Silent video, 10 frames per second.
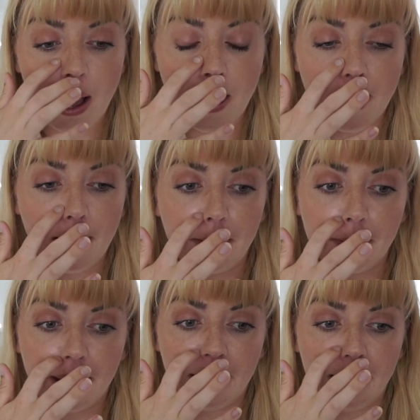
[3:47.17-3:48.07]

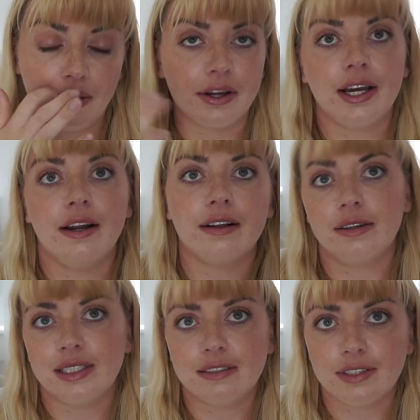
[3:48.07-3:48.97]
Um, and now they're getting all
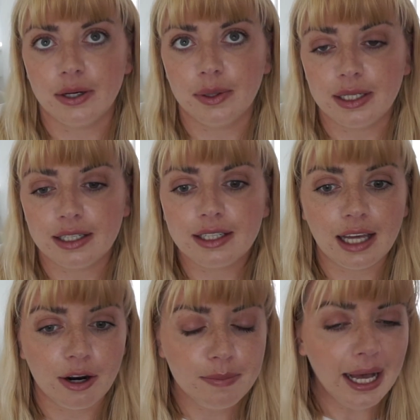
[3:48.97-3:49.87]
cohesive to go and
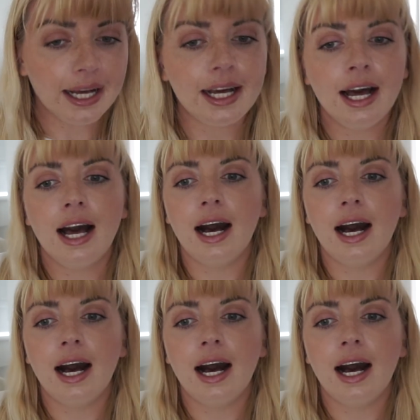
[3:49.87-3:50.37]
get her back.